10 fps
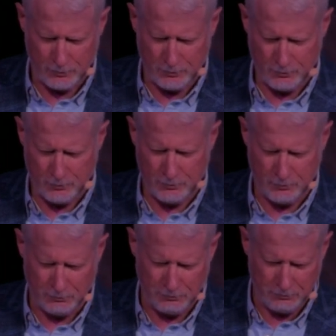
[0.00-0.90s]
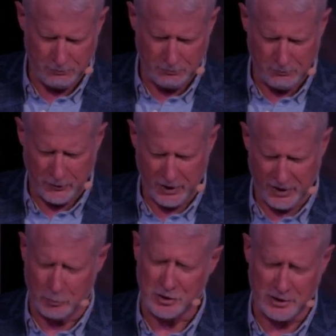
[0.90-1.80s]
And I'm
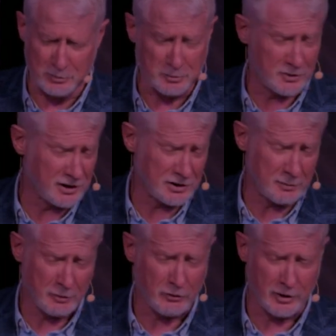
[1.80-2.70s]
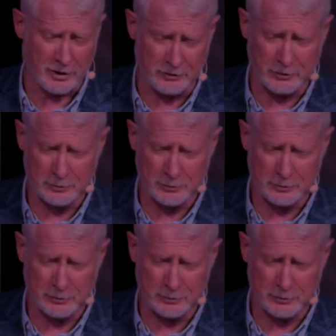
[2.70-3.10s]
going to tell him some things I'm afraid of.